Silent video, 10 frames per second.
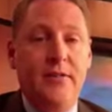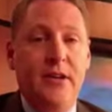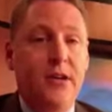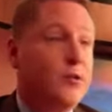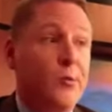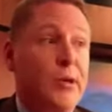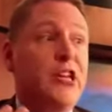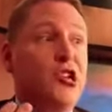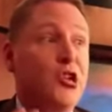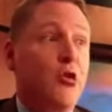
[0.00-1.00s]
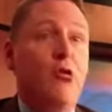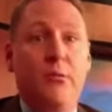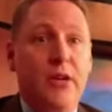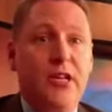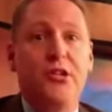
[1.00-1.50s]
TV news. We can show it.
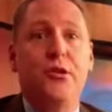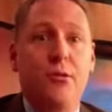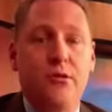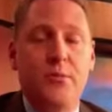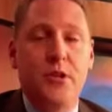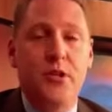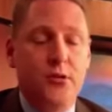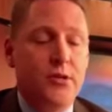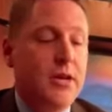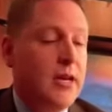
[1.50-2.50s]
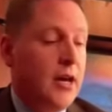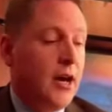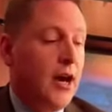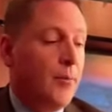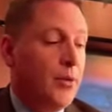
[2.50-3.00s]
We can show those pictures.
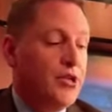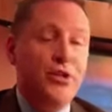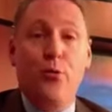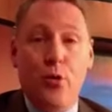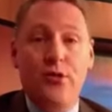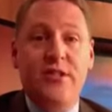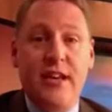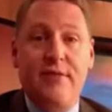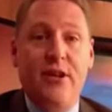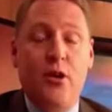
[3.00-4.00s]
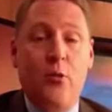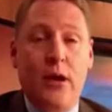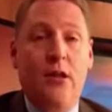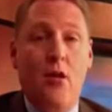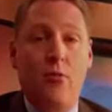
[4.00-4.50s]
But your words have to go
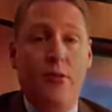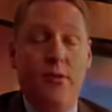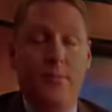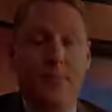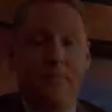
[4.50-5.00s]
right along with them.